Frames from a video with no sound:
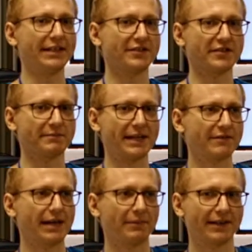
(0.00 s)
That just
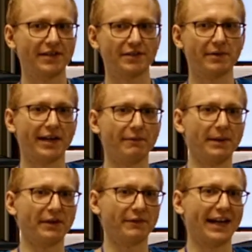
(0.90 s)
makes your application run out of
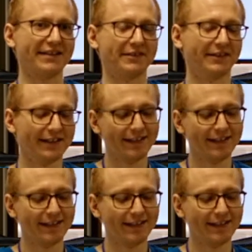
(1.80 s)
memory faster.